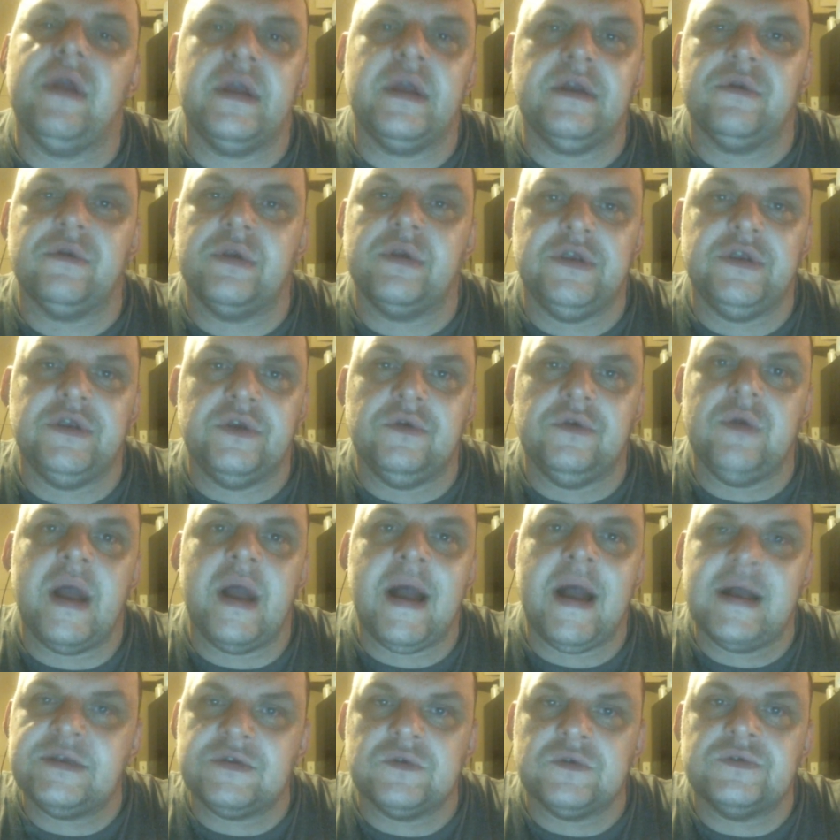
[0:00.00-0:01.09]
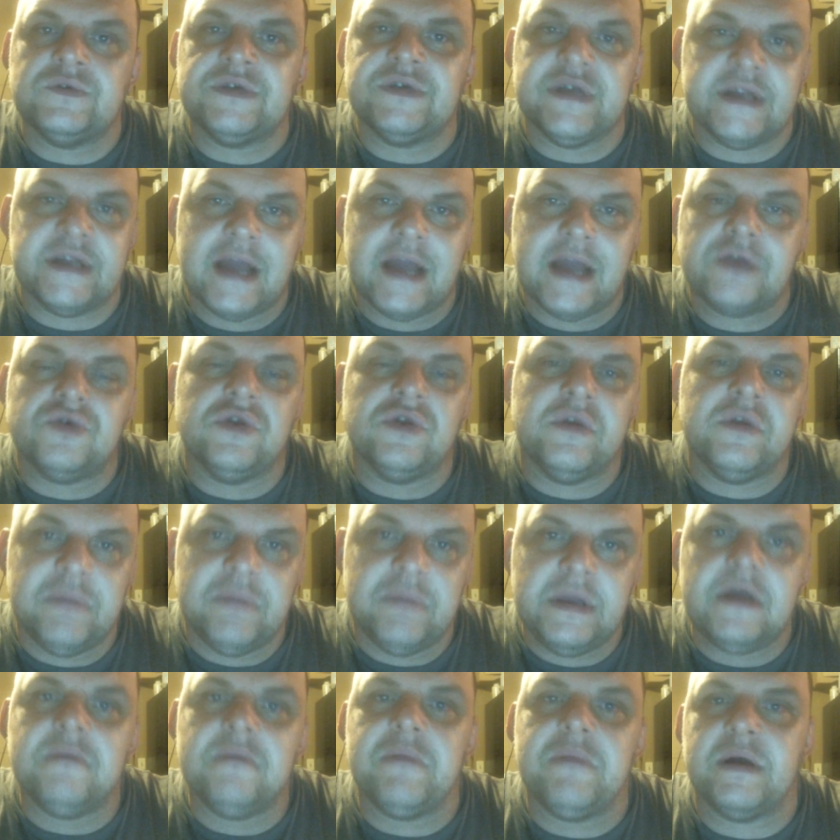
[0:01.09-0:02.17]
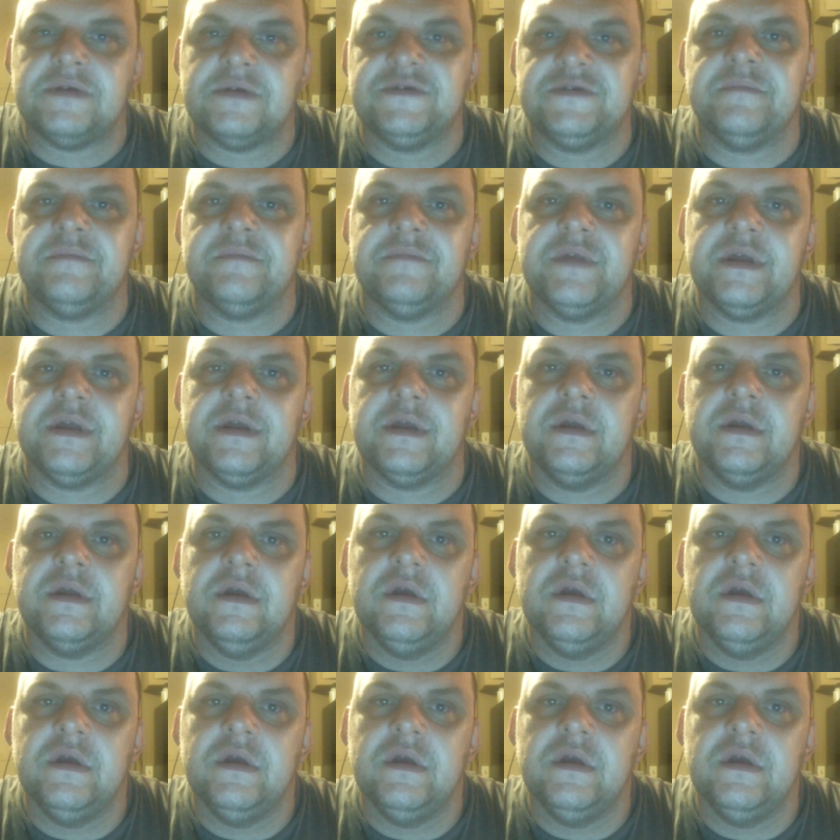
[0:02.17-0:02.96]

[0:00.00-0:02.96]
ignorant you assholes can actually be about something.